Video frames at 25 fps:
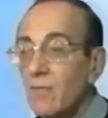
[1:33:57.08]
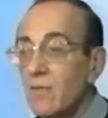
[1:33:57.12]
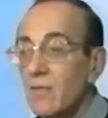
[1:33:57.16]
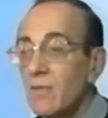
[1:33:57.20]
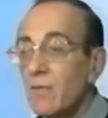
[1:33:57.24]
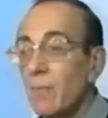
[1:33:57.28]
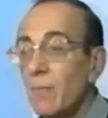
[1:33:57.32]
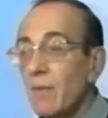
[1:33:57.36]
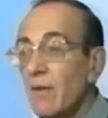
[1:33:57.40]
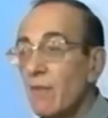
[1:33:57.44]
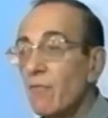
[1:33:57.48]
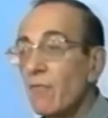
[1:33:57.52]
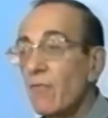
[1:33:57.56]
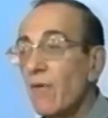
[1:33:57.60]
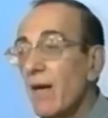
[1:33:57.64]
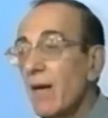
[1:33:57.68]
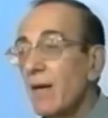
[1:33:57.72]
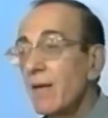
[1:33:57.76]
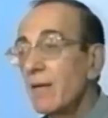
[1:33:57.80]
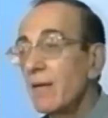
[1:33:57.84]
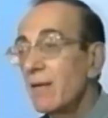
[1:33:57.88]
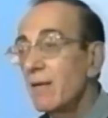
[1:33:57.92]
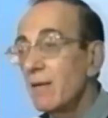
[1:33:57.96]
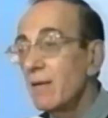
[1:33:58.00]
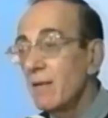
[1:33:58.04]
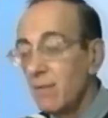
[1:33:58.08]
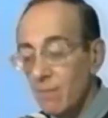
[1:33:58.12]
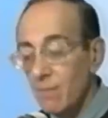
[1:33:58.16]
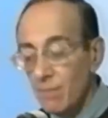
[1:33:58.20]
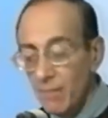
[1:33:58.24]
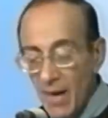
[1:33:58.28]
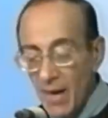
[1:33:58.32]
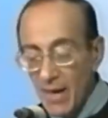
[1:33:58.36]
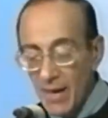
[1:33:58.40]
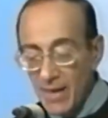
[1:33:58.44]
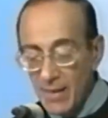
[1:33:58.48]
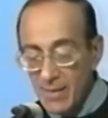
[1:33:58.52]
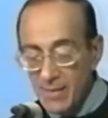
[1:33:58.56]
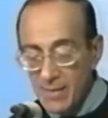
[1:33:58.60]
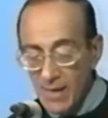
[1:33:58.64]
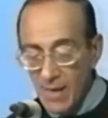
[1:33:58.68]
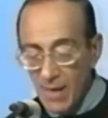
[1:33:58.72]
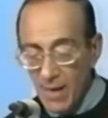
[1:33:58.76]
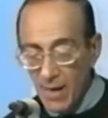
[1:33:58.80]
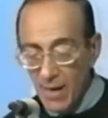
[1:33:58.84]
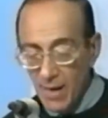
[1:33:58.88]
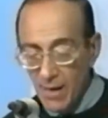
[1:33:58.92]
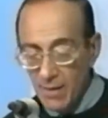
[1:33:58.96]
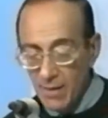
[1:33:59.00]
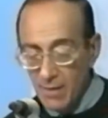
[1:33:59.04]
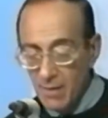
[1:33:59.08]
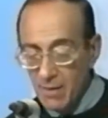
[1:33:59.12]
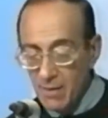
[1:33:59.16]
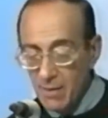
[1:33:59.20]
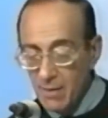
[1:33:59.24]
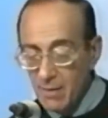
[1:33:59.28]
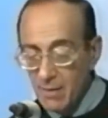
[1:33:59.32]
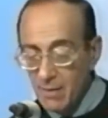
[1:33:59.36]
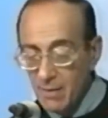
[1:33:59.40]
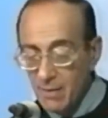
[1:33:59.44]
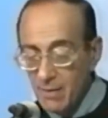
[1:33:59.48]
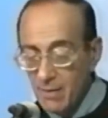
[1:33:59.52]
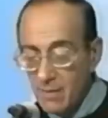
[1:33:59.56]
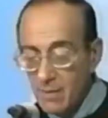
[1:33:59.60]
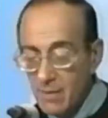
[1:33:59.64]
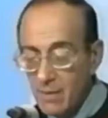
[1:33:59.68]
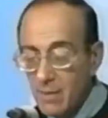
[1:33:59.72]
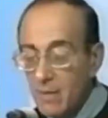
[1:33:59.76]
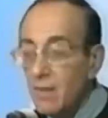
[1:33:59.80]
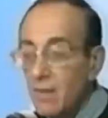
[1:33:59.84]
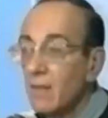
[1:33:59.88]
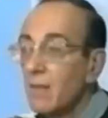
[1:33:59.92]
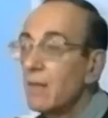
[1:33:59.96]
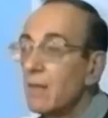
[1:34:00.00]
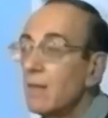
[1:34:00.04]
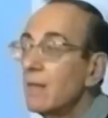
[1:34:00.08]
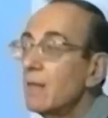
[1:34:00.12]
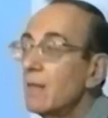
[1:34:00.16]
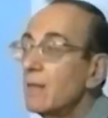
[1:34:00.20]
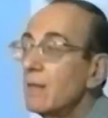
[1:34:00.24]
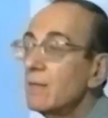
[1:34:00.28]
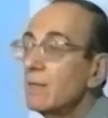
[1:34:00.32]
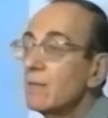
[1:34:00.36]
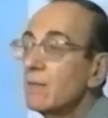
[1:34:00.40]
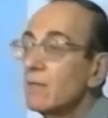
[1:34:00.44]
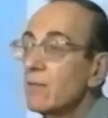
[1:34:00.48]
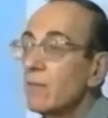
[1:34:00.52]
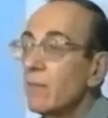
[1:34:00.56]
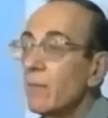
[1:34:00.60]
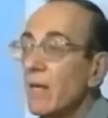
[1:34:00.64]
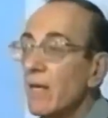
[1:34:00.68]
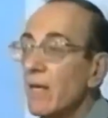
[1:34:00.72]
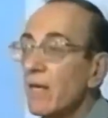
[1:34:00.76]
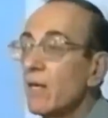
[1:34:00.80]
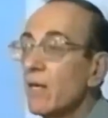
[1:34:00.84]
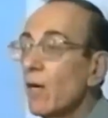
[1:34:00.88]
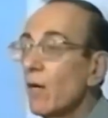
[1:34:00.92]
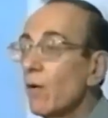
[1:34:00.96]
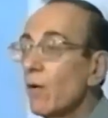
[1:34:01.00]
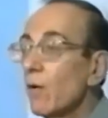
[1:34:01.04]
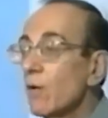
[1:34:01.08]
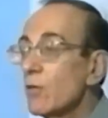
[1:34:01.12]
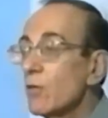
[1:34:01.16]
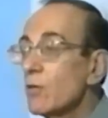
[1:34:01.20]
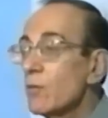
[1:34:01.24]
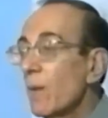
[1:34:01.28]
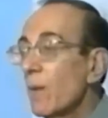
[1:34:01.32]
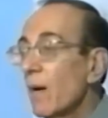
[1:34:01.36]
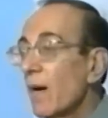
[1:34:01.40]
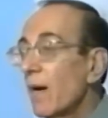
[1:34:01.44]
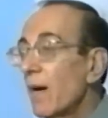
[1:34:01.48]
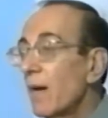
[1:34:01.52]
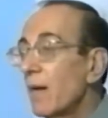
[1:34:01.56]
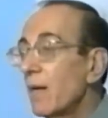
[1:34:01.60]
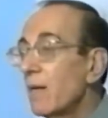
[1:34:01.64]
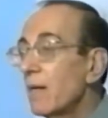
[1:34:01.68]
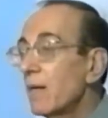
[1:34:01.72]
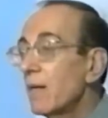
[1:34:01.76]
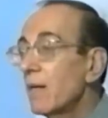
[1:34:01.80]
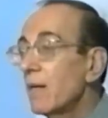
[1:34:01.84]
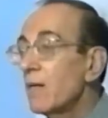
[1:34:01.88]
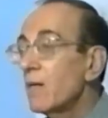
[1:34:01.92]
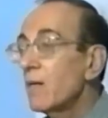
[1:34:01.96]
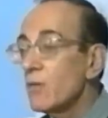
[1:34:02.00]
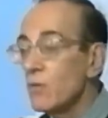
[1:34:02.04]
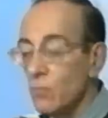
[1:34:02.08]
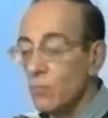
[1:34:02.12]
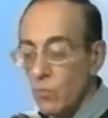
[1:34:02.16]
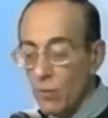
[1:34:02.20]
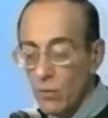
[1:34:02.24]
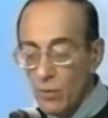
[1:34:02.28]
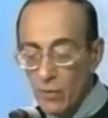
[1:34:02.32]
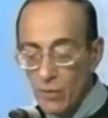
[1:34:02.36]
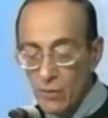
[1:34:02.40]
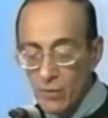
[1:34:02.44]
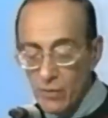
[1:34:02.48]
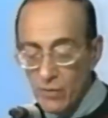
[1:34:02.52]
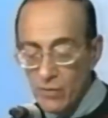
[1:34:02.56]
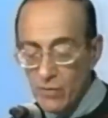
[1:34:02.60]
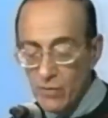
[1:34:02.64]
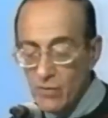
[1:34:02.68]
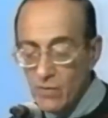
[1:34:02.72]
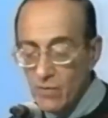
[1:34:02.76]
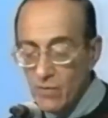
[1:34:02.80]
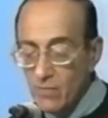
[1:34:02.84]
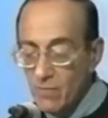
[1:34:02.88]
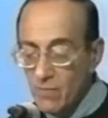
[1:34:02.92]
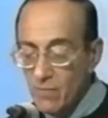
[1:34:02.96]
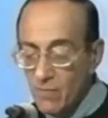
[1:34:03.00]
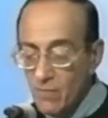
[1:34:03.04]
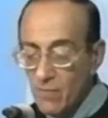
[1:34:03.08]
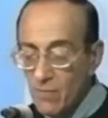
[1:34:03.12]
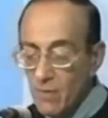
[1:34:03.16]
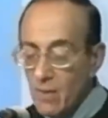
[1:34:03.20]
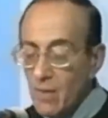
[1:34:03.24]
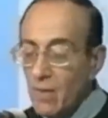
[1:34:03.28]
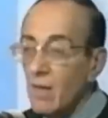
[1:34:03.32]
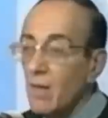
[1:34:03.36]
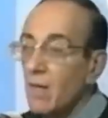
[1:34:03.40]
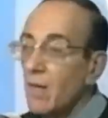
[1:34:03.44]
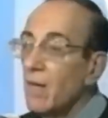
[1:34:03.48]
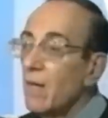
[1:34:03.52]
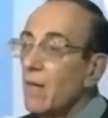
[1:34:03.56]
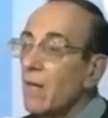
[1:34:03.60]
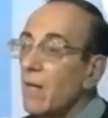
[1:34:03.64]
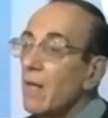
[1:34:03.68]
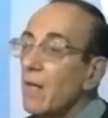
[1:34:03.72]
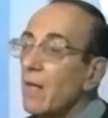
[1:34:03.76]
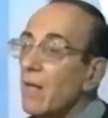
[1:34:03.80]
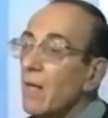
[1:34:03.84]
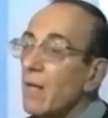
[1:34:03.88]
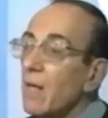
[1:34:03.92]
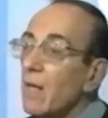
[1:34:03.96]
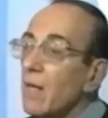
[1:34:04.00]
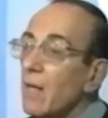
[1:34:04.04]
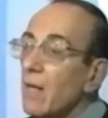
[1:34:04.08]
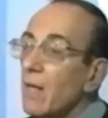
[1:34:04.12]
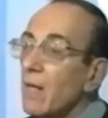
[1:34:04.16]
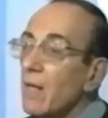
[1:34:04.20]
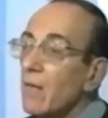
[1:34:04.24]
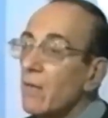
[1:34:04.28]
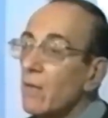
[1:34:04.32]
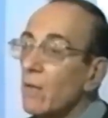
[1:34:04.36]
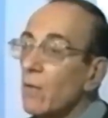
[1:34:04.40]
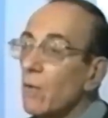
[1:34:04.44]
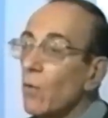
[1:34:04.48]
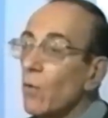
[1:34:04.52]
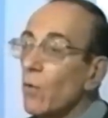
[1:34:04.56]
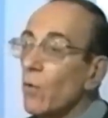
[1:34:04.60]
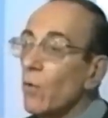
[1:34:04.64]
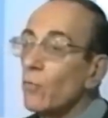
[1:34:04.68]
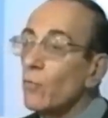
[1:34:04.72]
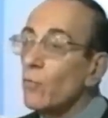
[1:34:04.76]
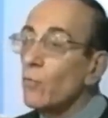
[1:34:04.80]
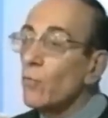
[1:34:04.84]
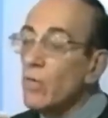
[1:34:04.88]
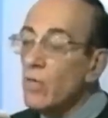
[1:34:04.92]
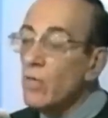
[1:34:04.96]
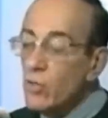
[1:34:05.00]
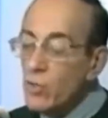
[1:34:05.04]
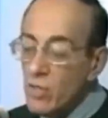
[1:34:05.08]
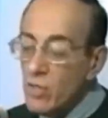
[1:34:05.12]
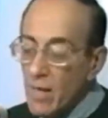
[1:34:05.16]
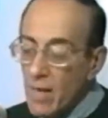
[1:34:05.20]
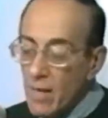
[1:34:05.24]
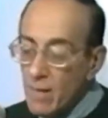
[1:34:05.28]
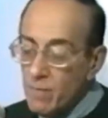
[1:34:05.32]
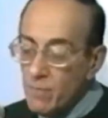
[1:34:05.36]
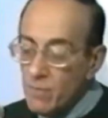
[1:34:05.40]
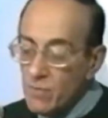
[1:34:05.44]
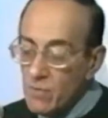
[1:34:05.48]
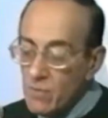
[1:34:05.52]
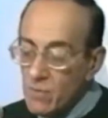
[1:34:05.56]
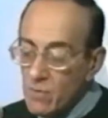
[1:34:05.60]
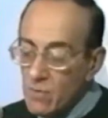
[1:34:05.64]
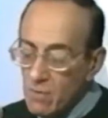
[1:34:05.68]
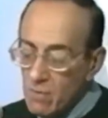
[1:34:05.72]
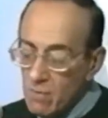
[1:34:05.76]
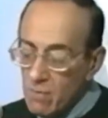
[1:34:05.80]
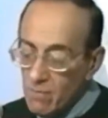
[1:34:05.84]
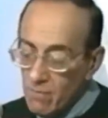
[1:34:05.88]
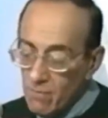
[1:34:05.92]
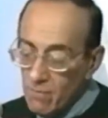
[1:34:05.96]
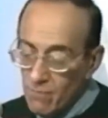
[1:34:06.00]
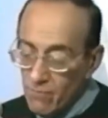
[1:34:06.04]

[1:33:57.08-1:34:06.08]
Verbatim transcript: to be fed by his hand to be encouraged by his words. The Lord reshapes,